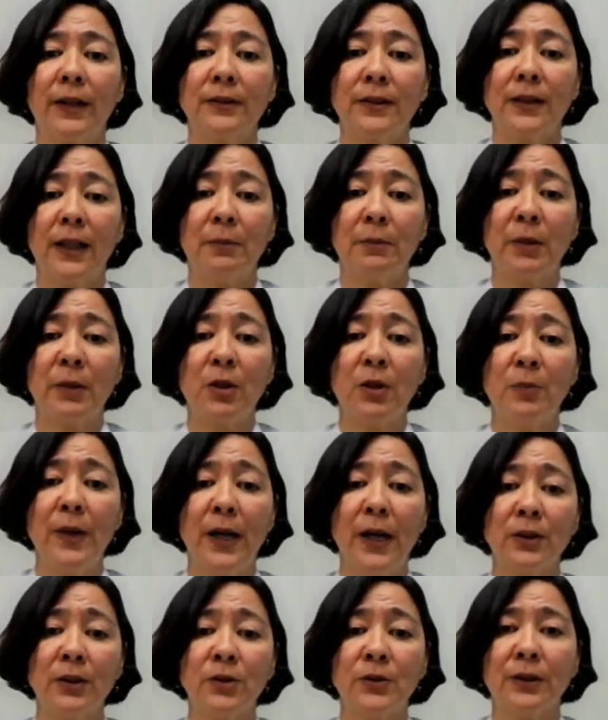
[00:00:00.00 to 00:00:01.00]
Let me go
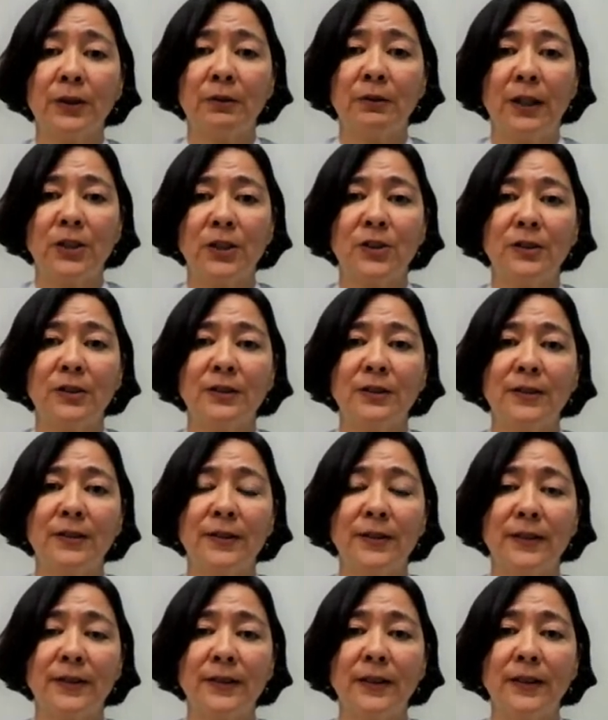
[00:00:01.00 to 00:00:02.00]
back to the
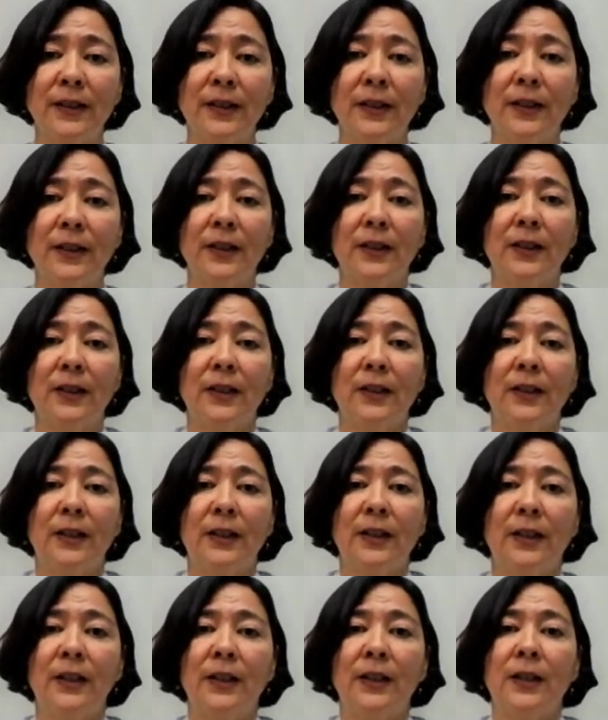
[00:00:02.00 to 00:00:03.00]
questions.
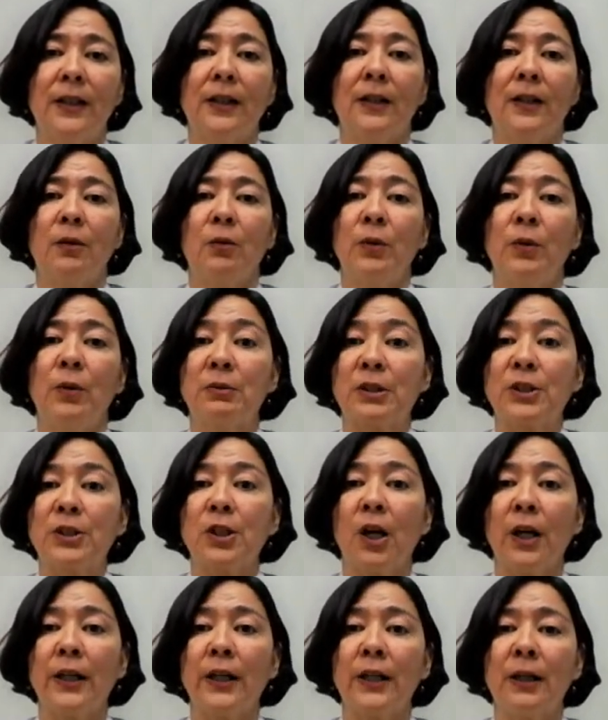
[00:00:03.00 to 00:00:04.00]
We were
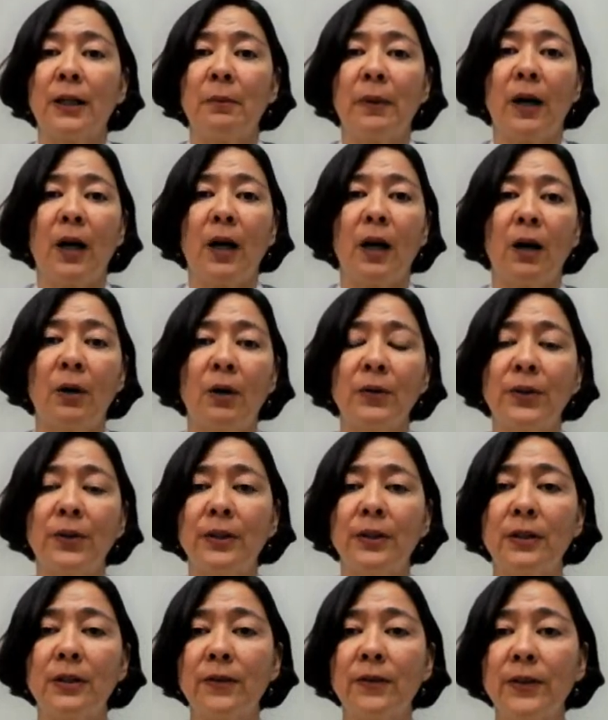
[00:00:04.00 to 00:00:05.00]
talking about
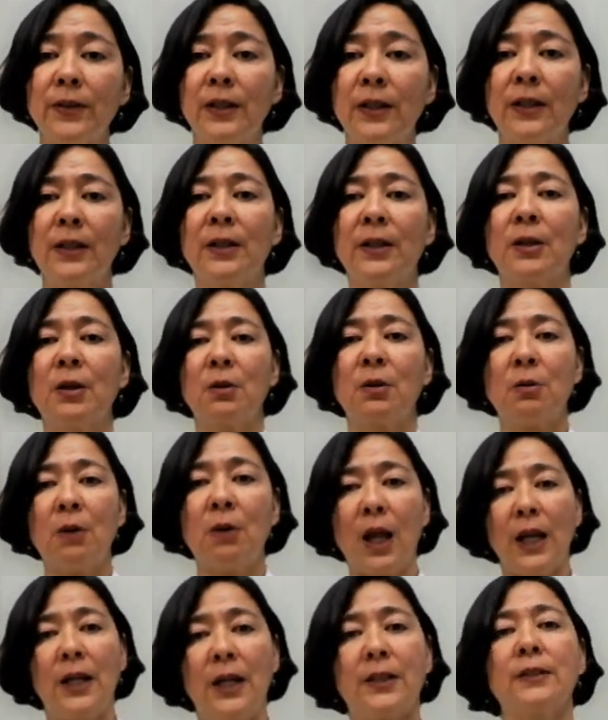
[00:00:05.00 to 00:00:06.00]
the
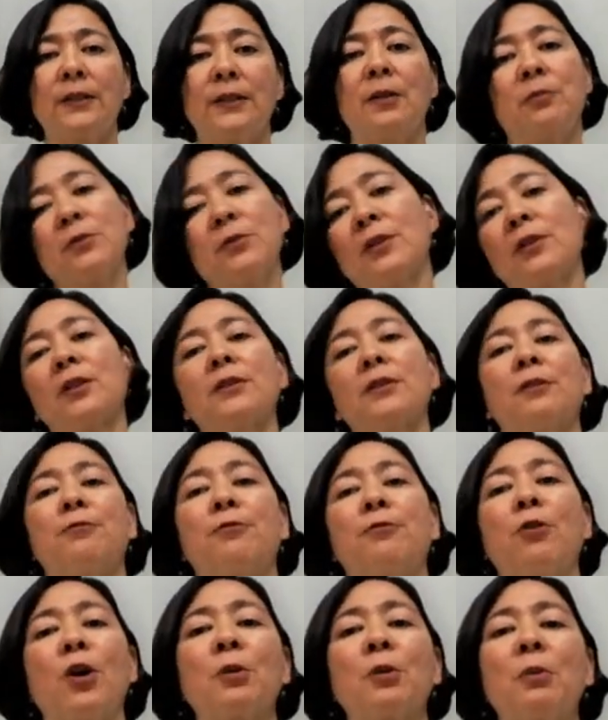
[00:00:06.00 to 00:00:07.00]
quality, the
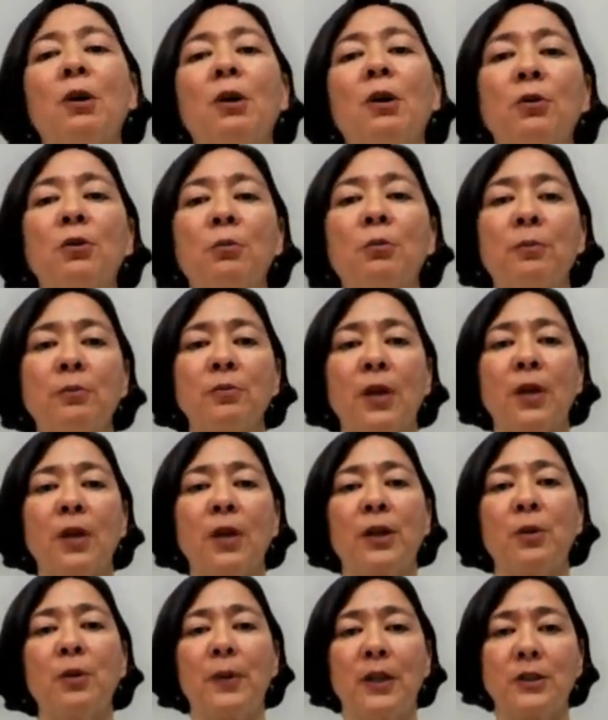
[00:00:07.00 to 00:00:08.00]
affordable
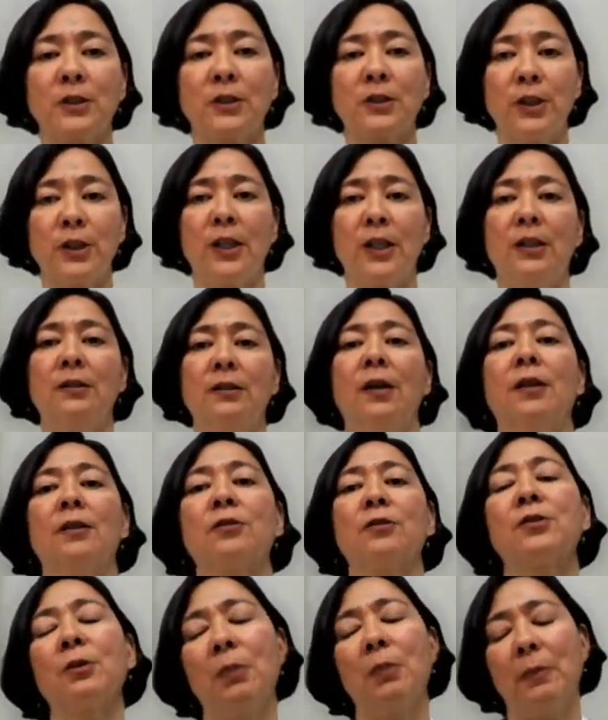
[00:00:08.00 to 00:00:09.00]
acupuncture and
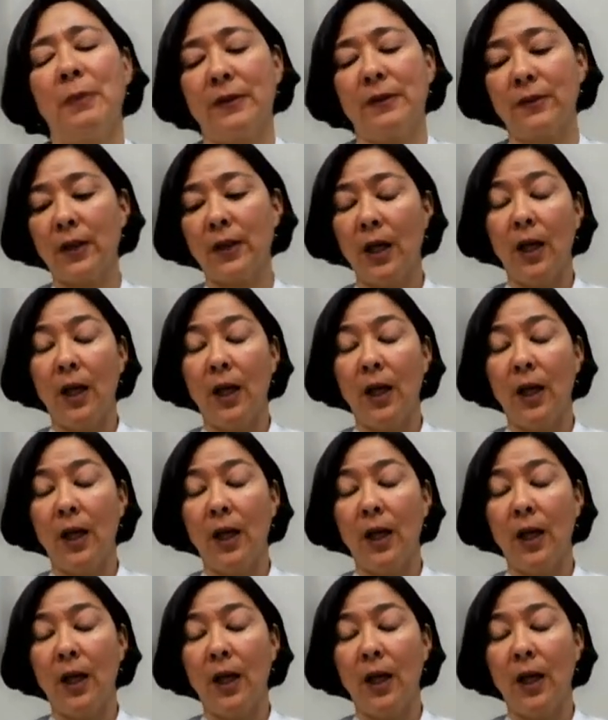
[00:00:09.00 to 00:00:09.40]
supplements.